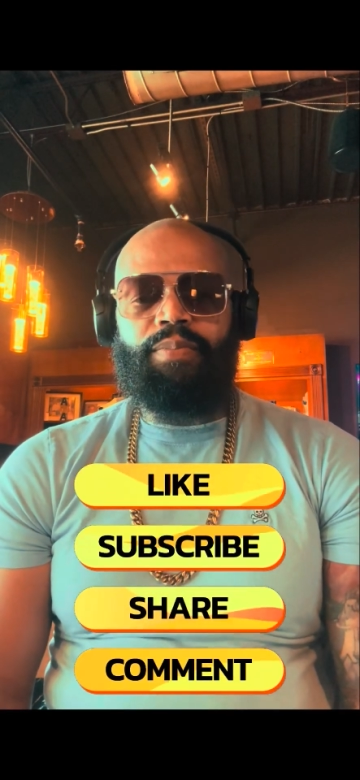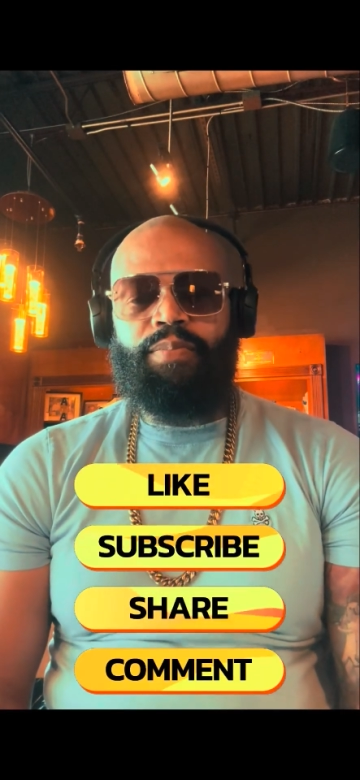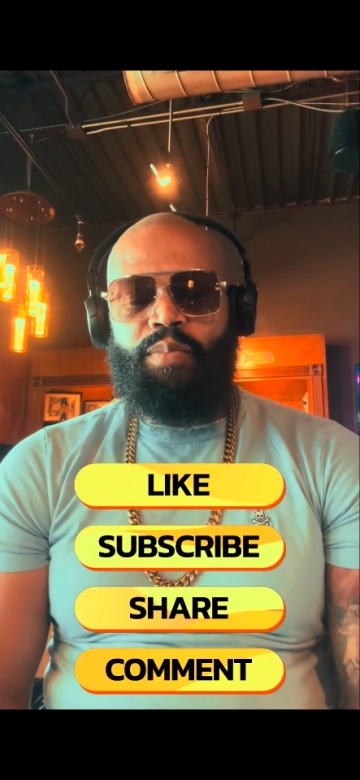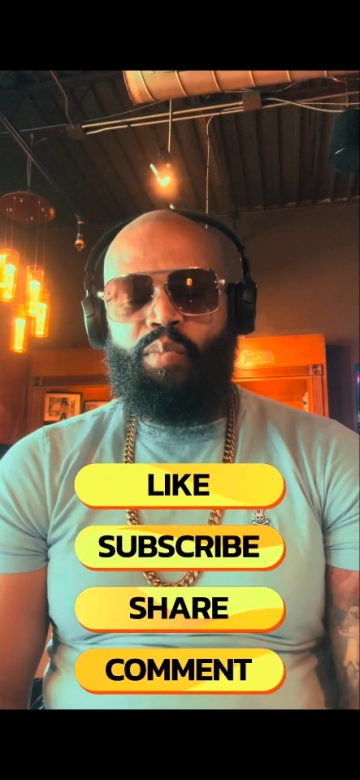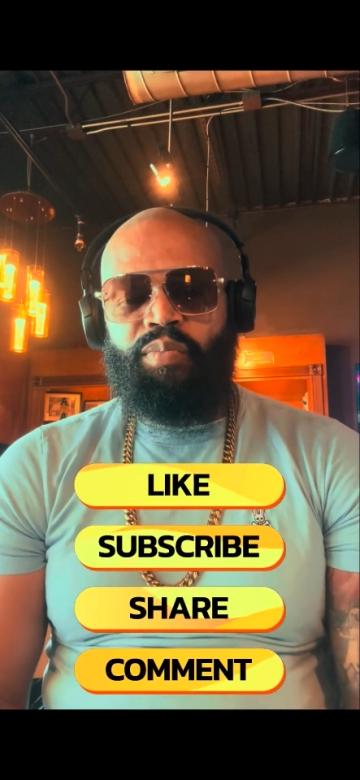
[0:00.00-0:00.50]

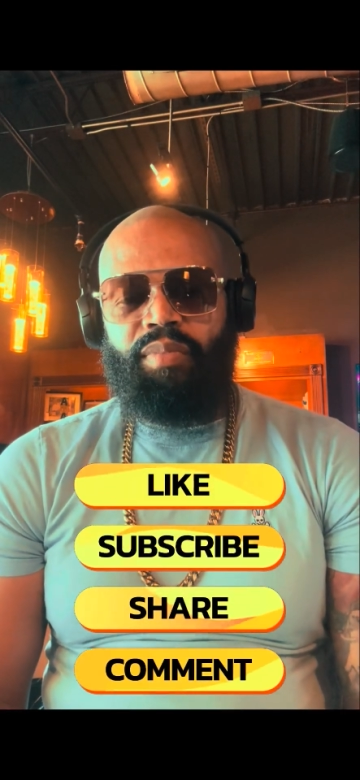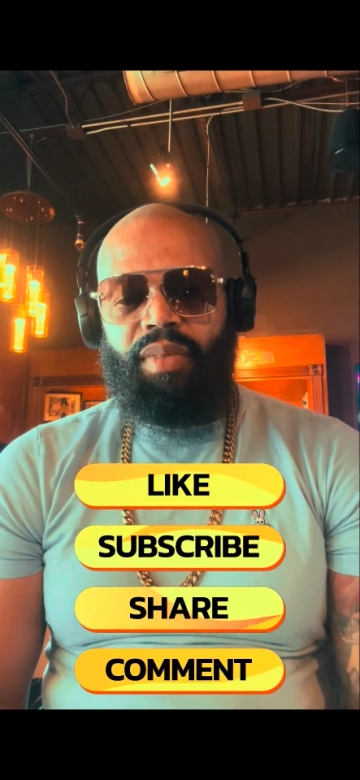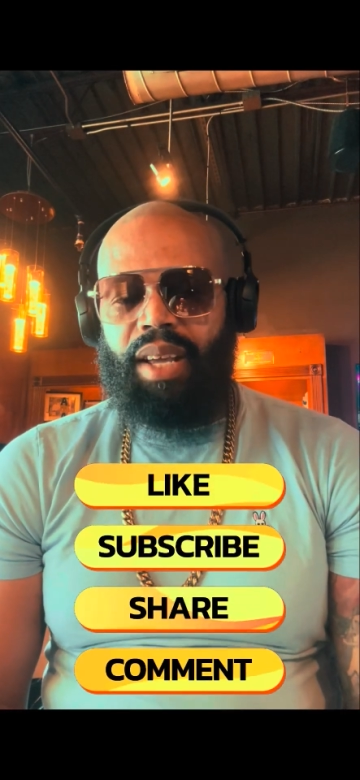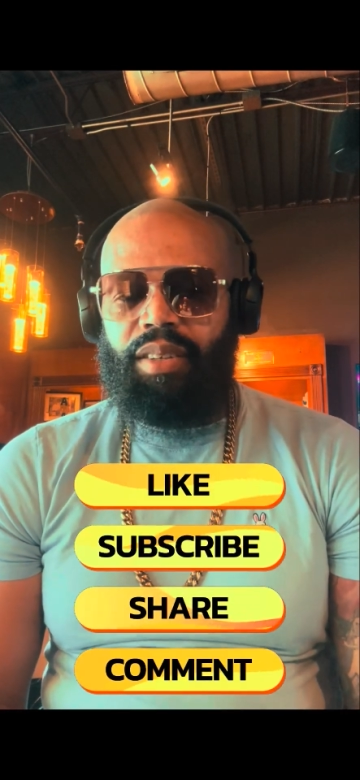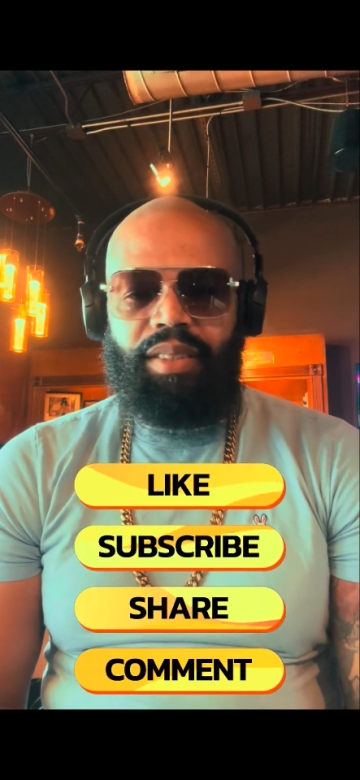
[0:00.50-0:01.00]
And
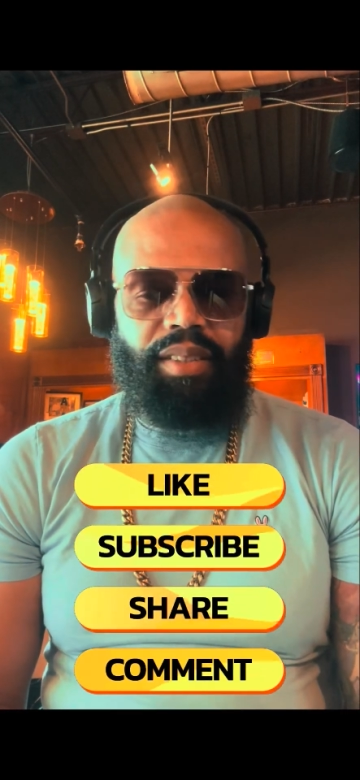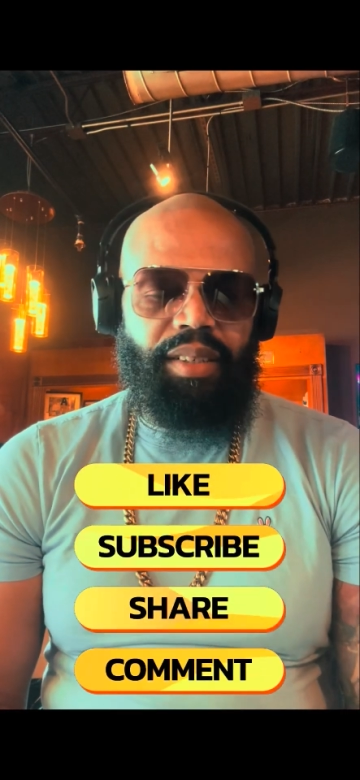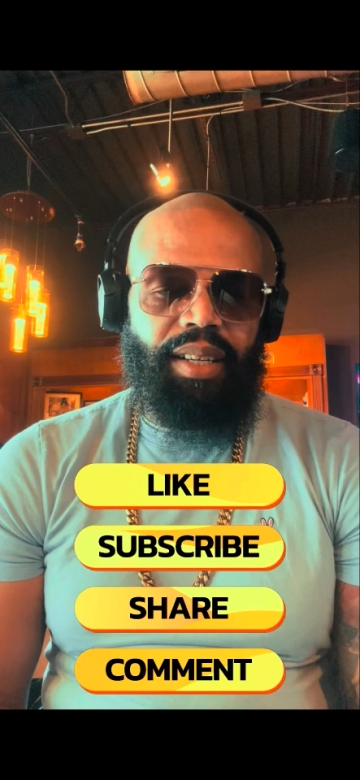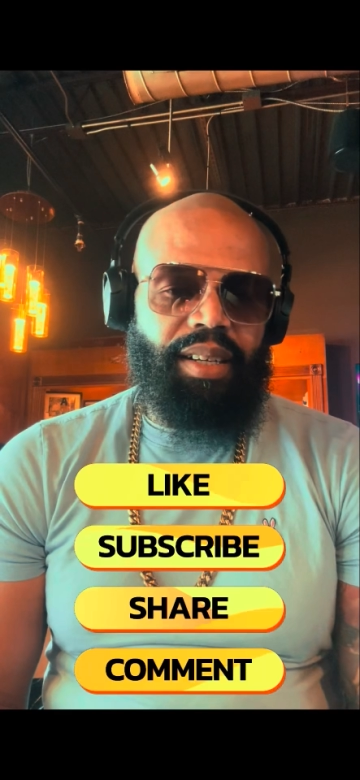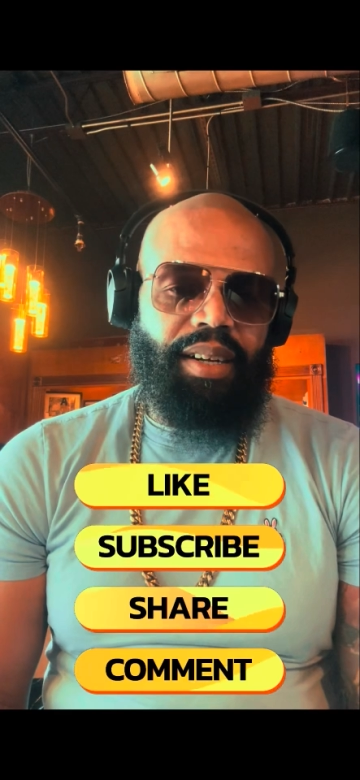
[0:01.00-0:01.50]
you can still
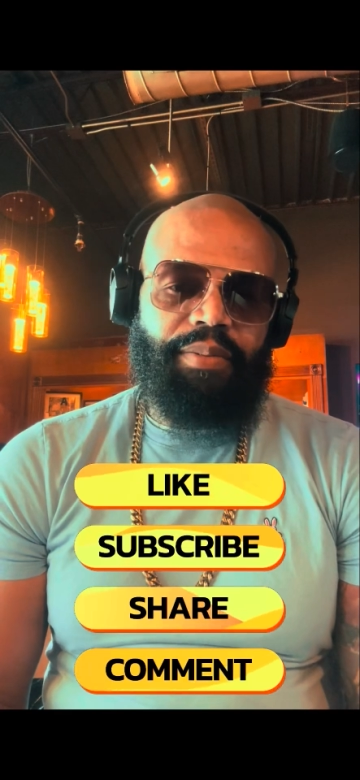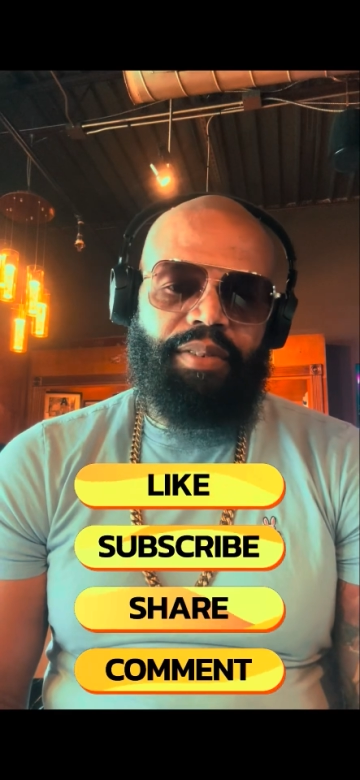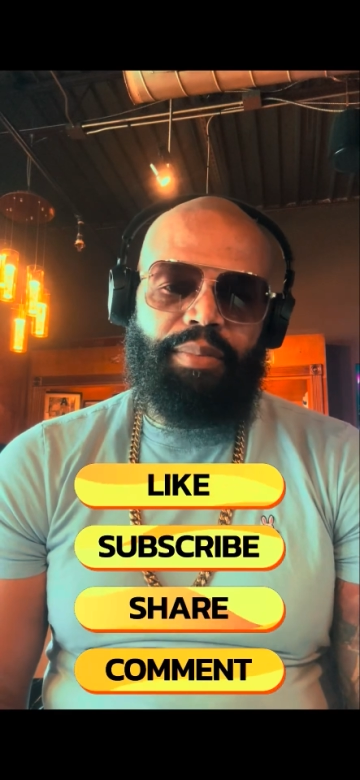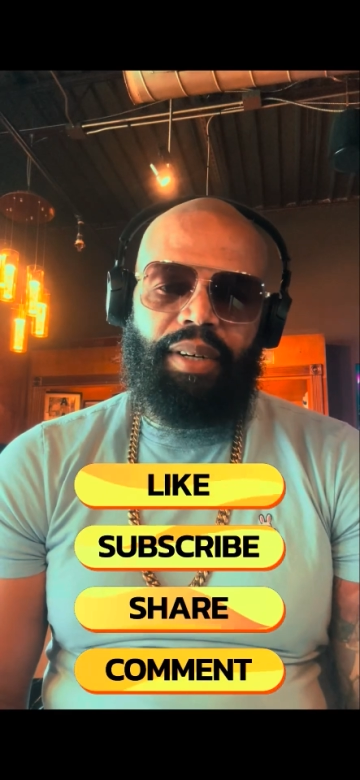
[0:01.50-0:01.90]
hit it up from